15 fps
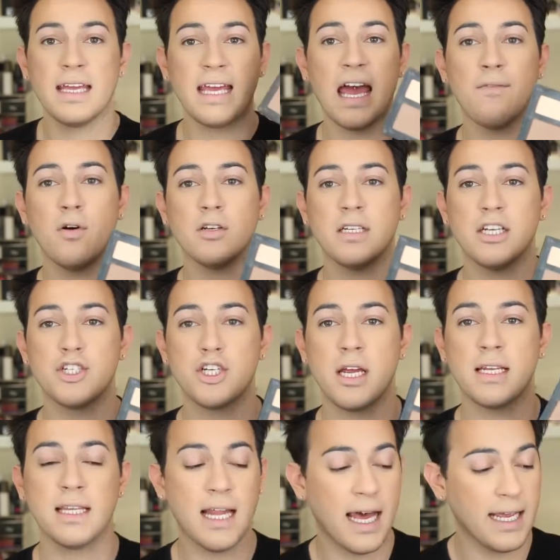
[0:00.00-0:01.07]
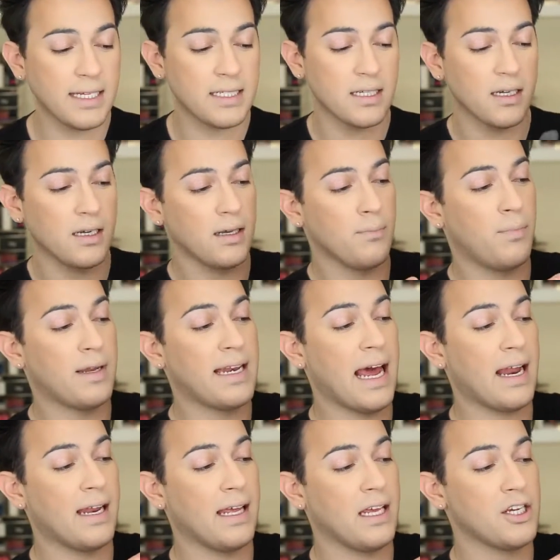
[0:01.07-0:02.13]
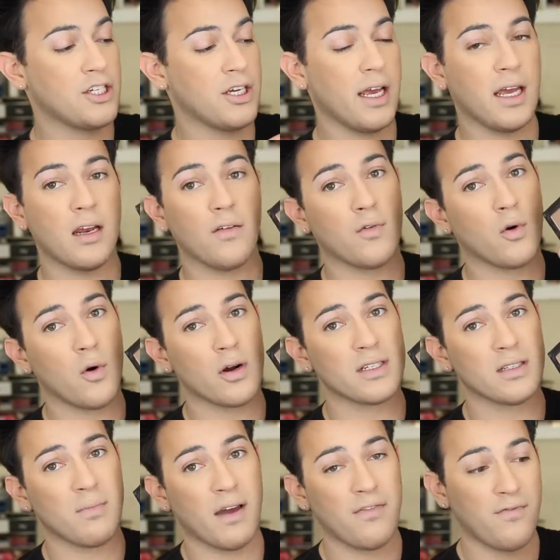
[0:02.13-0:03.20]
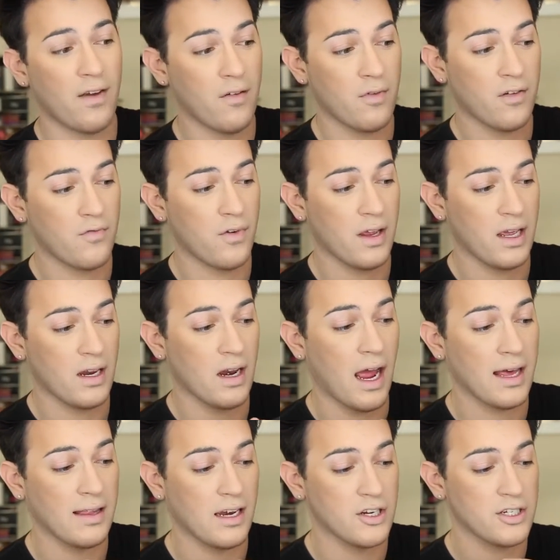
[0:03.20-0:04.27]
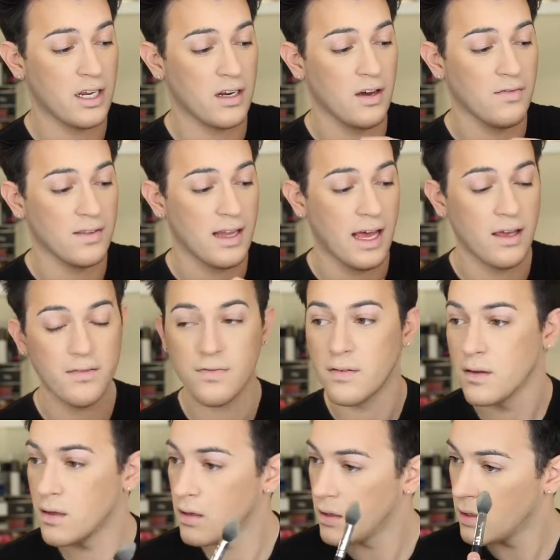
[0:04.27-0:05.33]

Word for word: Kat Von D Shade Light, Banana E Shade, of course, my favorite freaking highlighting shade of life.